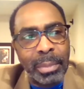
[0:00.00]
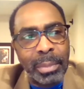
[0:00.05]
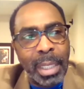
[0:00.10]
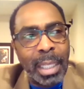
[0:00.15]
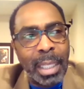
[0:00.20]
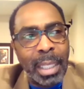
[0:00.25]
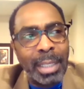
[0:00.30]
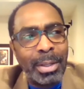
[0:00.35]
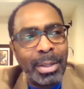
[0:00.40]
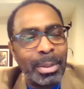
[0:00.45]

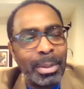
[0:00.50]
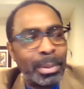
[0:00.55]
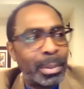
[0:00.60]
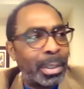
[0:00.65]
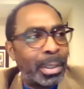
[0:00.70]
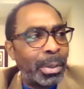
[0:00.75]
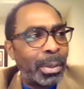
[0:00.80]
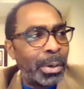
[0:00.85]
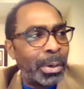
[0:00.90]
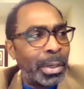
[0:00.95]
No,
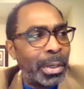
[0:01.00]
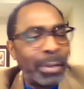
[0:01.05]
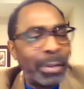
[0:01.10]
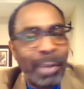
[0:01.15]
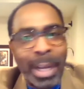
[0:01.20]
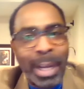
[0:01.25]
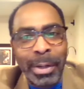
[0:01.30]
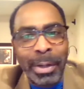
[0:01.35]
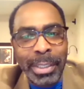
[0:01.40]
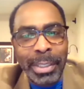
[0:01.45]

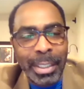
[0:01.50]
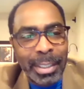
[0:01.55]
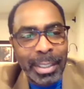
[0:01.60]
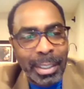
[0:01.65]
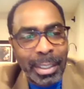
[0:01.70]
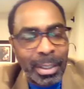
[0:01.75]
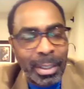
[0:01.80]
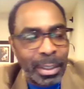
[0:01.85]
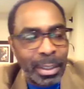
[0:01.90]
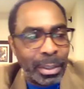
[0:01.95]
coronavirus is
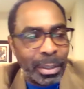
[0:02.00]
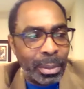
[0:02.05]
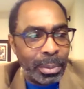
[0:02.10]
another.